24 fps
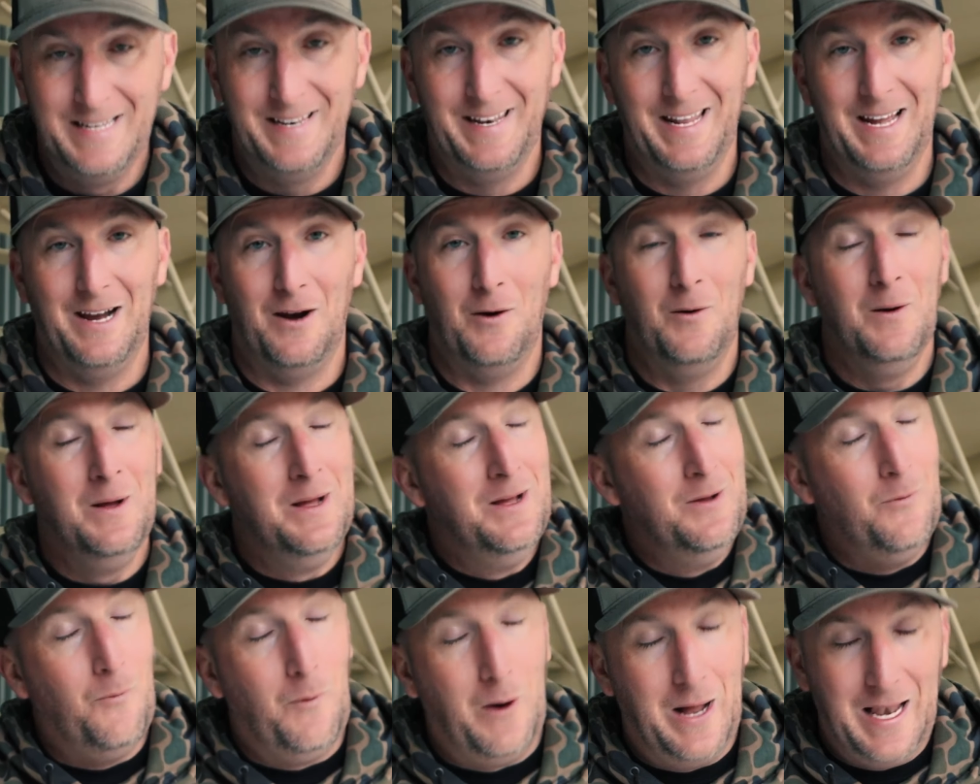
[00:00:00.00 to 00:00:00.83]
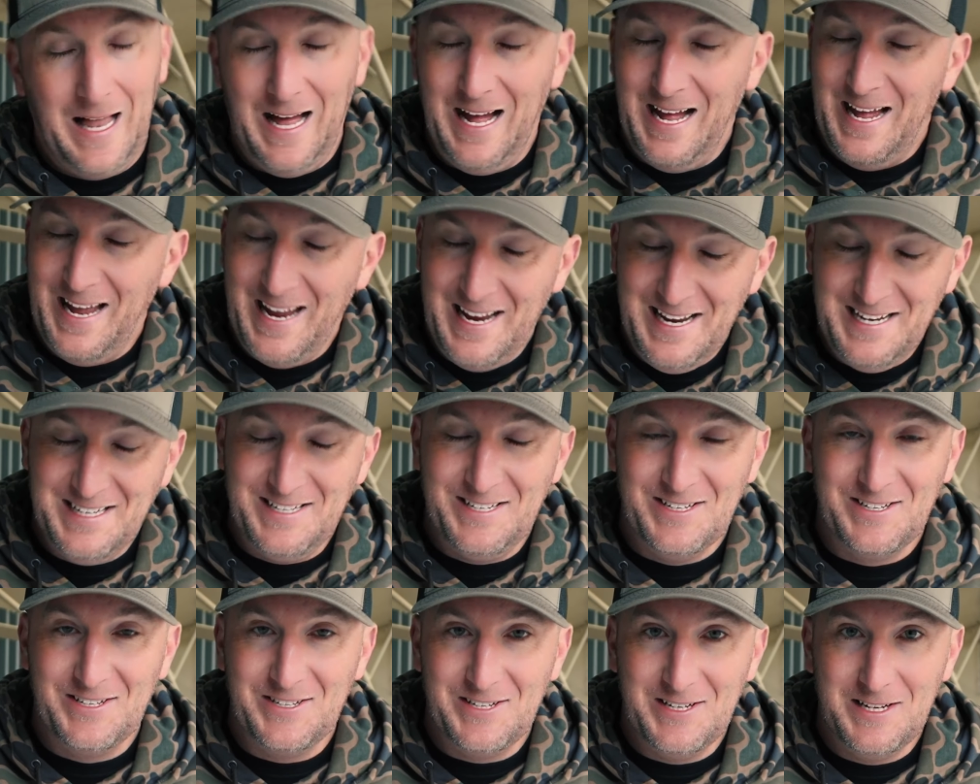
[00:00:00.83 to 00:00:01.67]
Now, while I hate
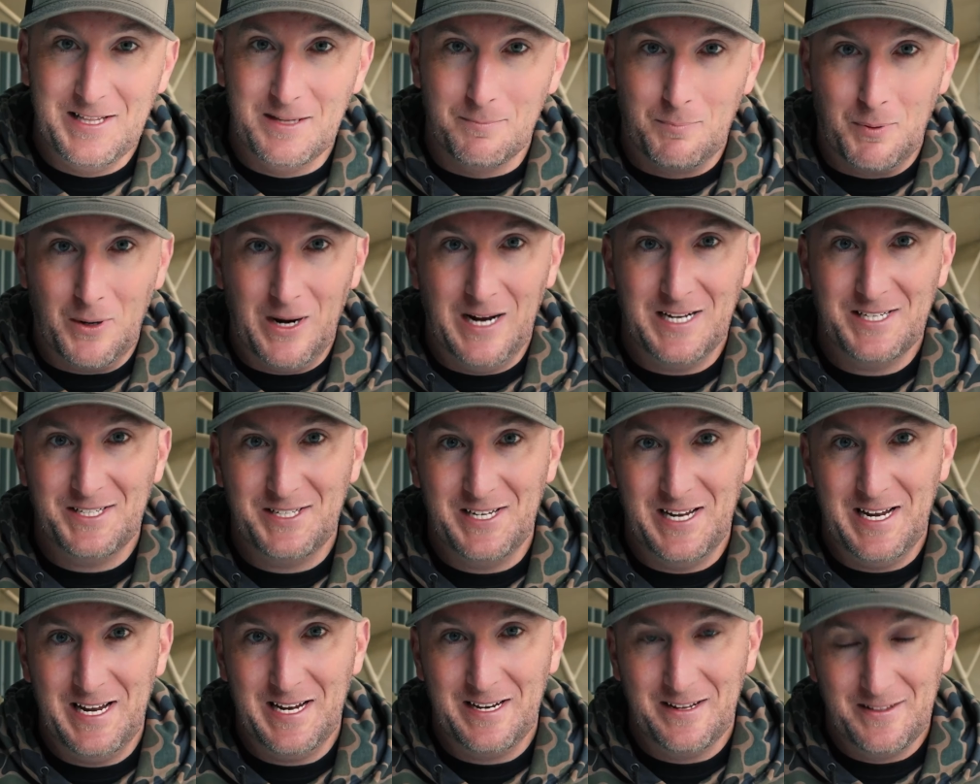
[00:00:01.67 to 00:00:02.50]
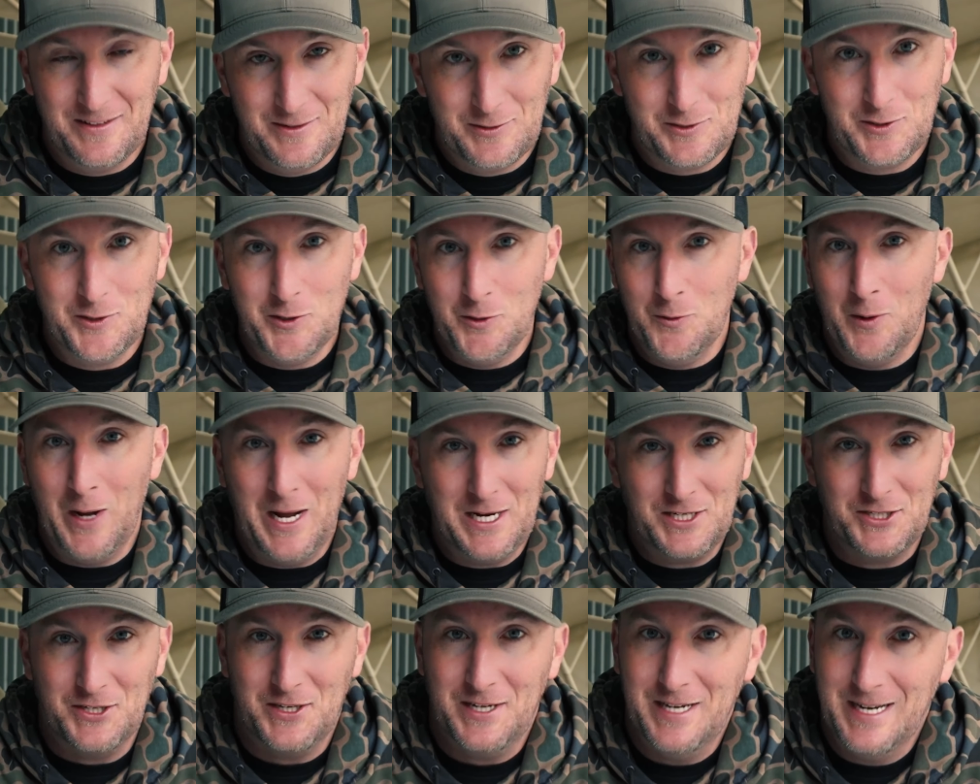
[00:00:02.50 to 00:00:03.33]
to see the price tag of those new
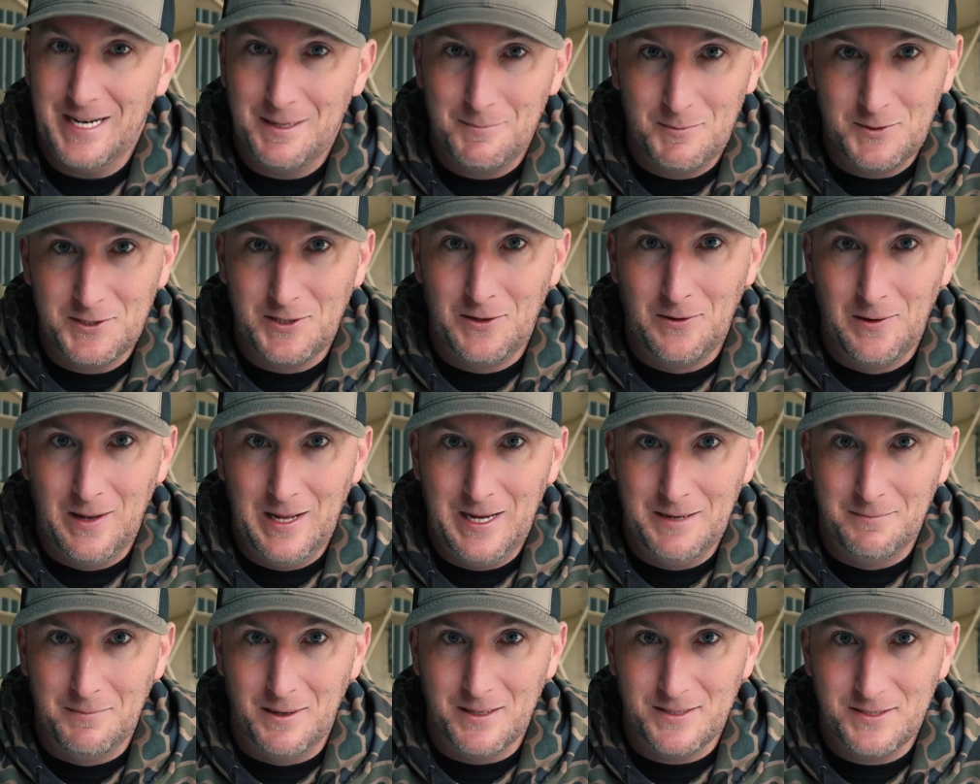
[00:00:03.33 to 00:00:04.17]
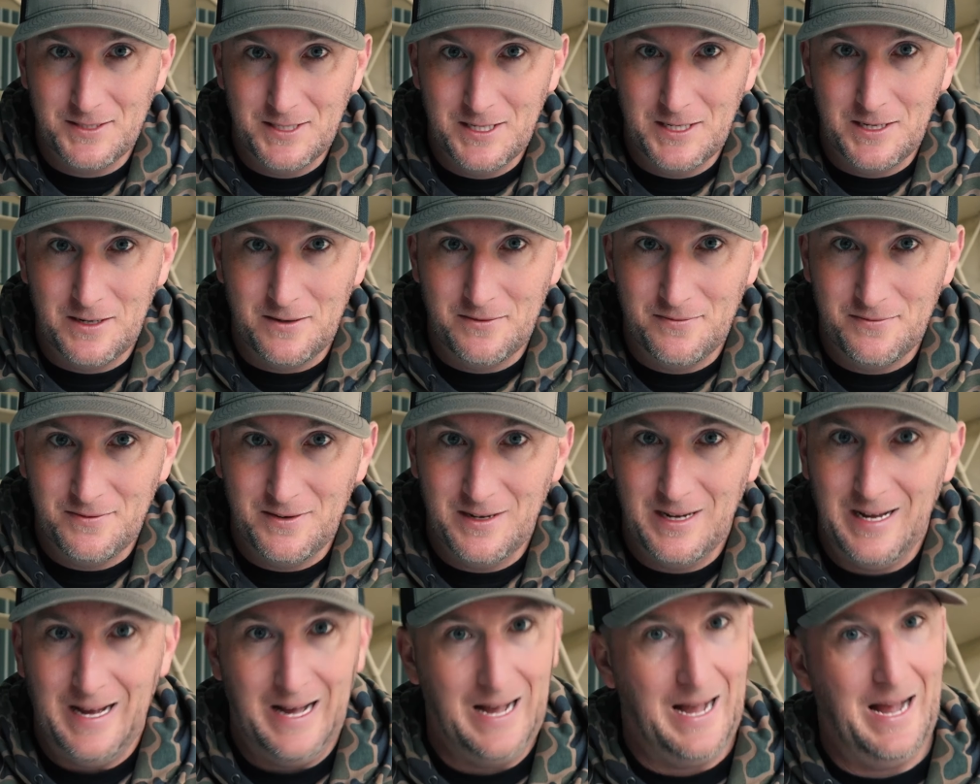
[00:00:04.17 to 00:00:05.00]
action cameras online myself,
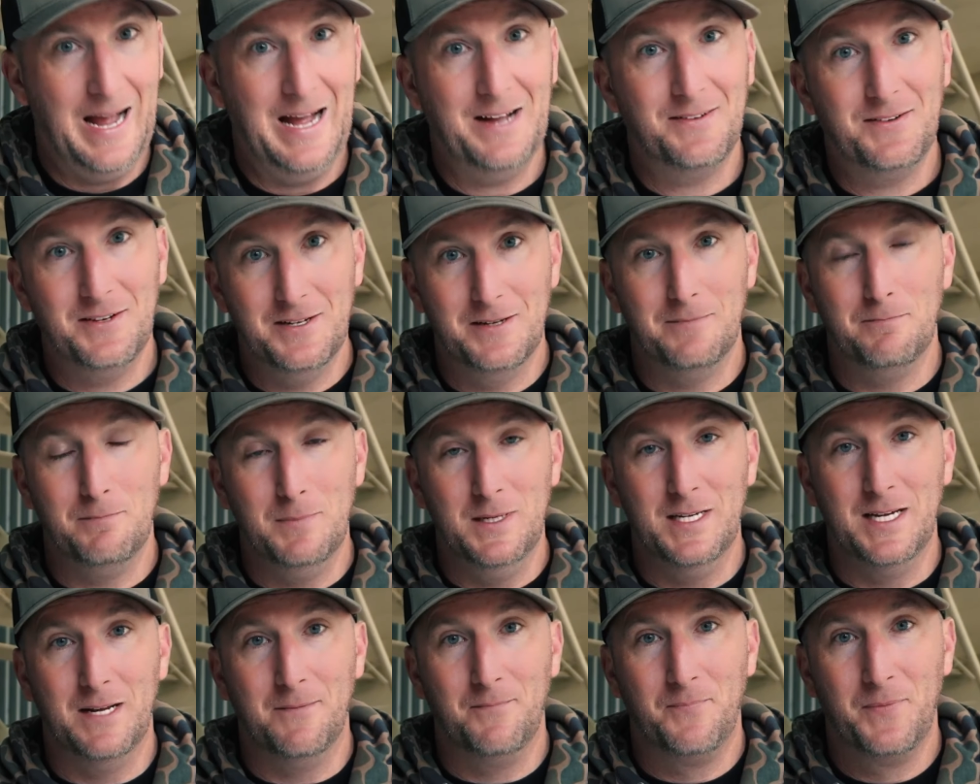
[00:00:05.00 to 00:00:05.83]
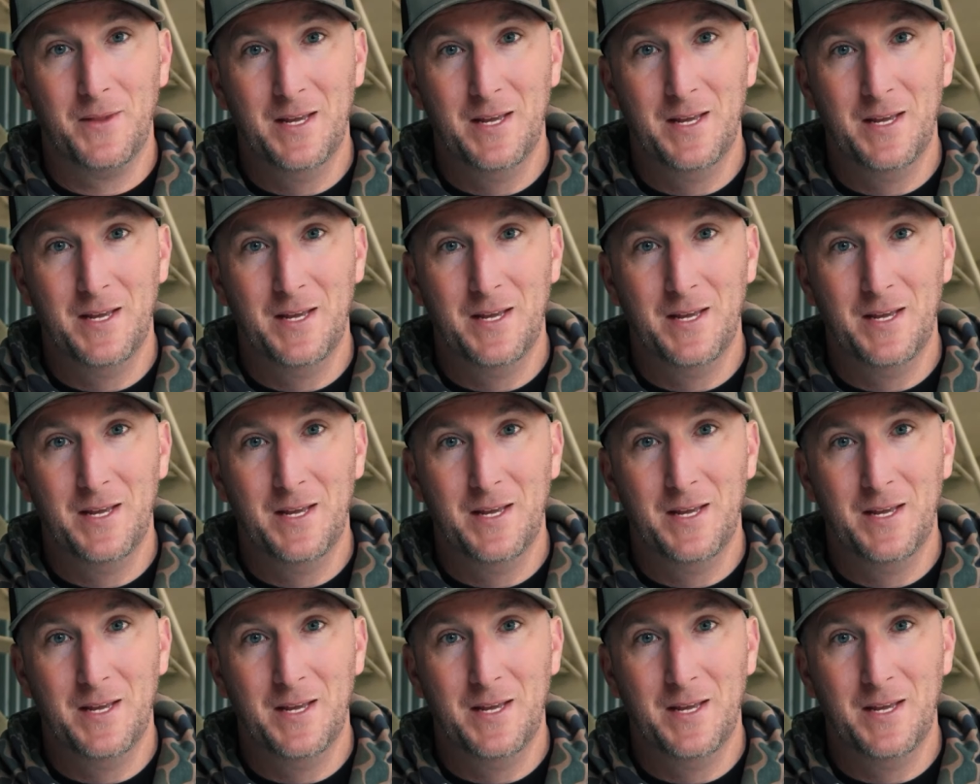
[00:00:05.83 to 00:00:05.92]
I have to admit,